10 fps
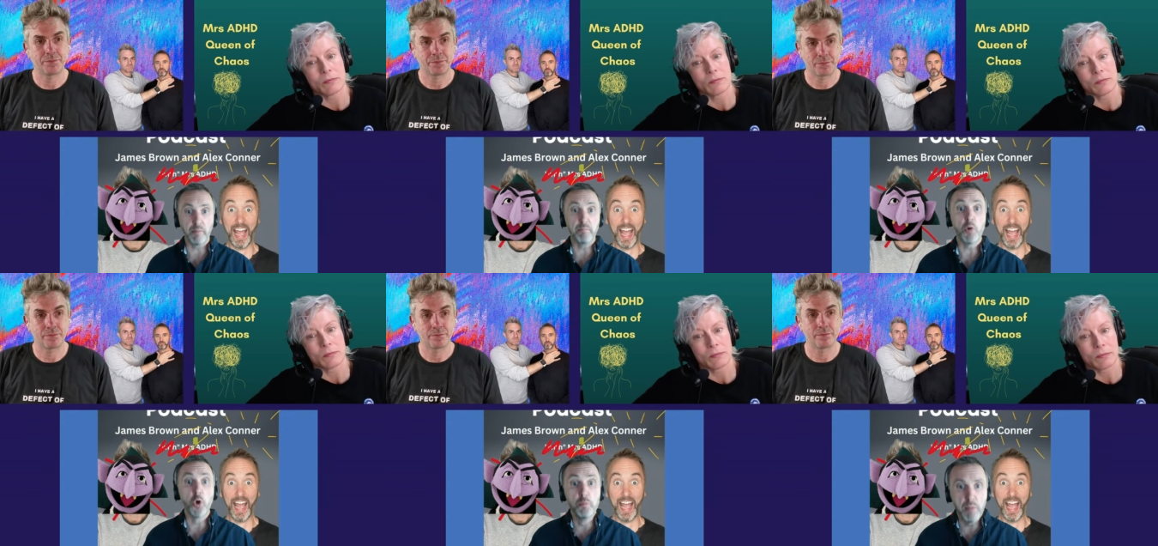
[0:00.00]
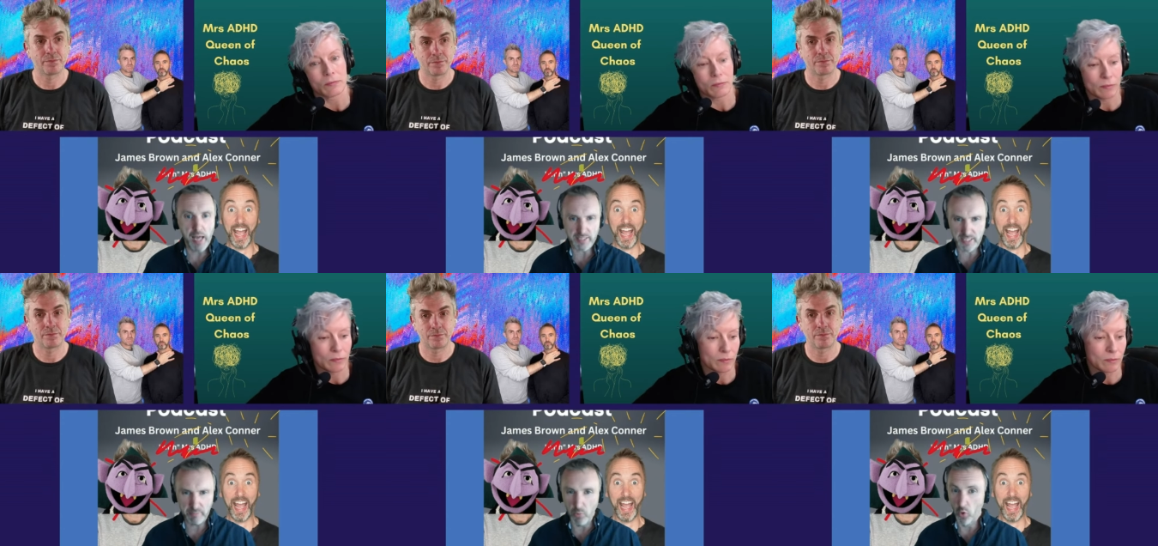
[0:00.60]
Speaker 1: I, I am
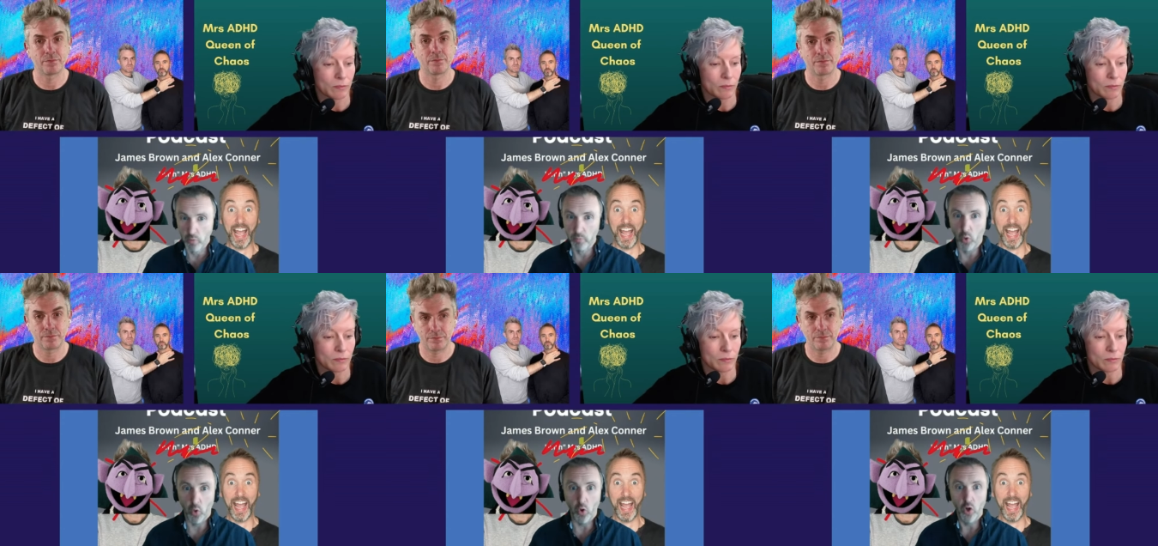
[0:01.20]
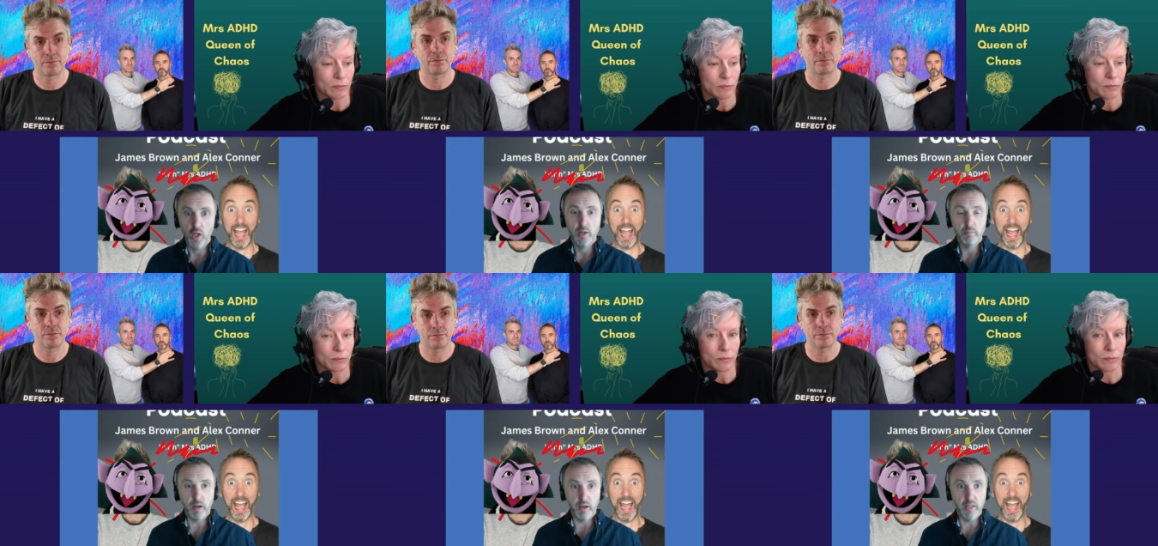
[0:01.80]
unmasking more and
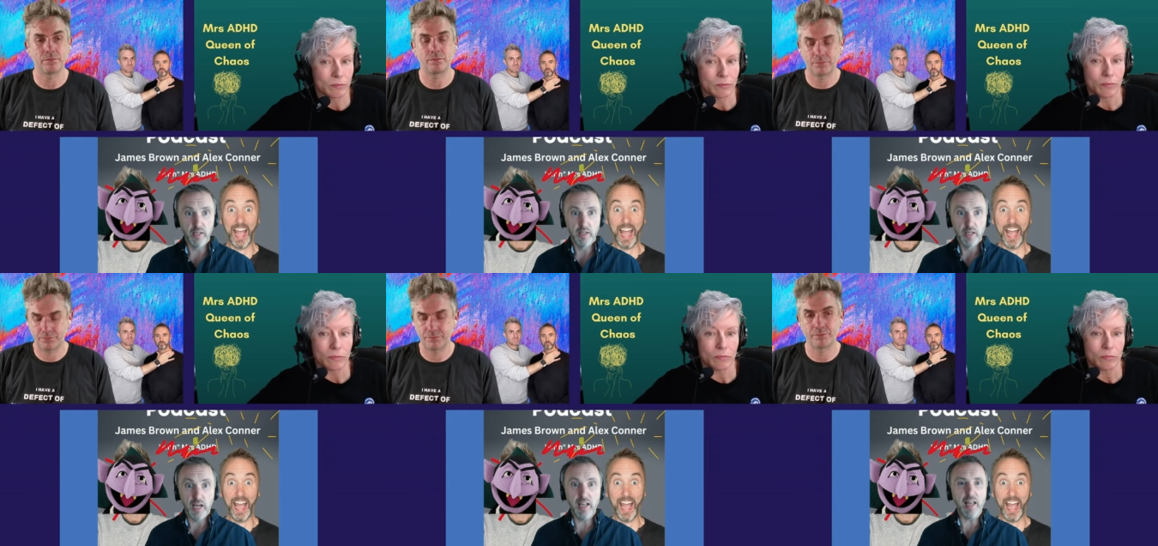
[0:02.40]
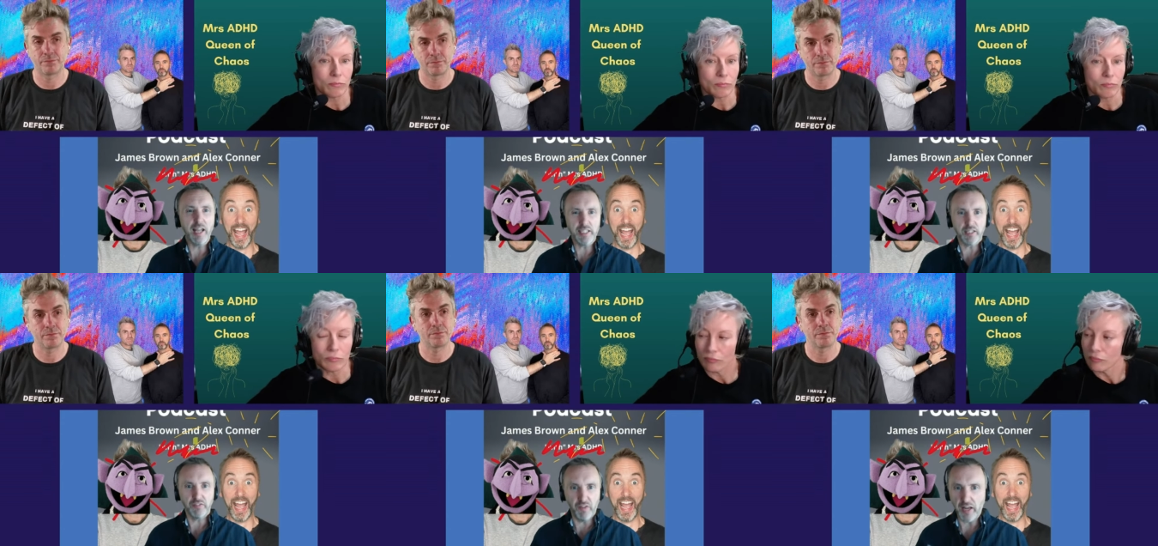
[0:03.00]
more my mm. and, and